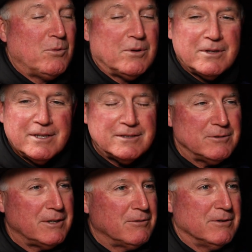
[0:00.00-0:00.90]
Well, it's
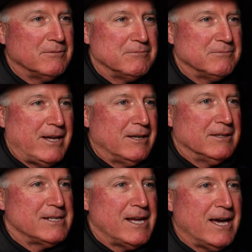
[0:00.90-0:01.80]
no different than
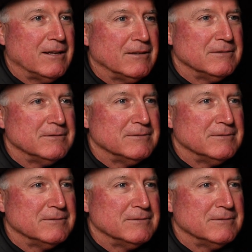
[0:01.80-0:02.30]
handling cattle.